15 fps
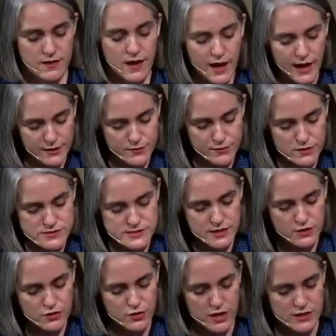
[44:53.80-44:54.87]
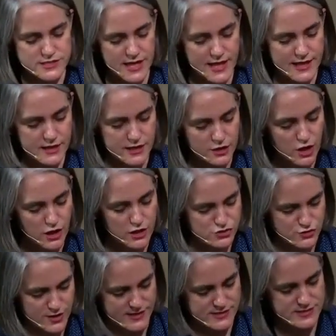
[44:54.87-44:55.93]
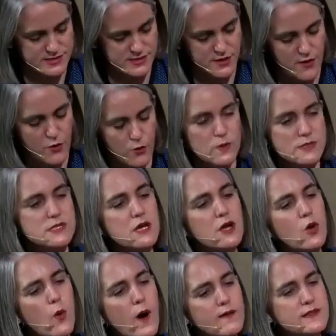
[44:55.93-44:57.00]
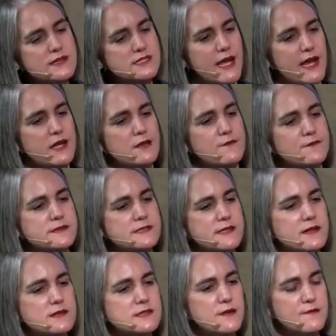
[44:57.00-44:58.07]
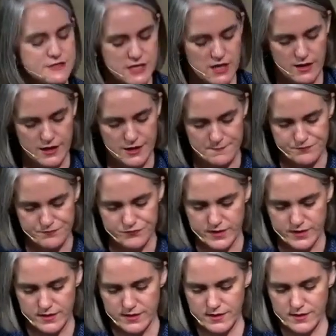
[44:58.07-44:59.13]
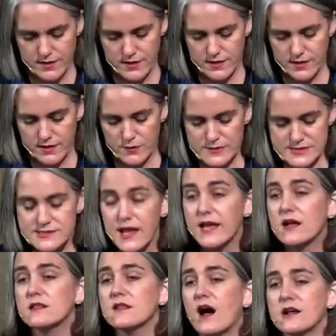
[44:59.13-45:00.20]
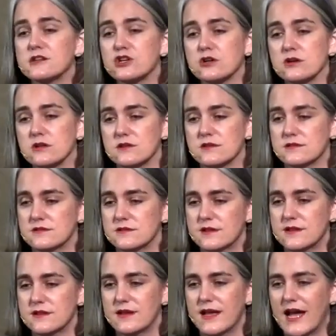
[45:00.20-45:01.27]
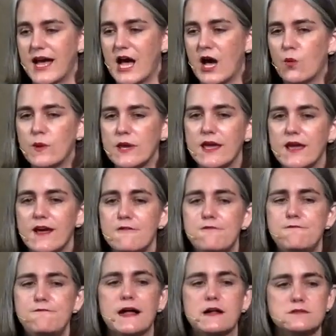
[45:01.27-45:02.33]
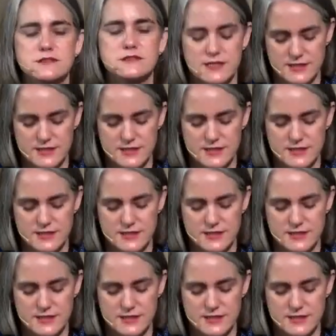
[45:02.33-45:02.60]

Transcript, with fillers: Kairos, in, contrast, was the qualitative sense of time. It was psychological, how we felt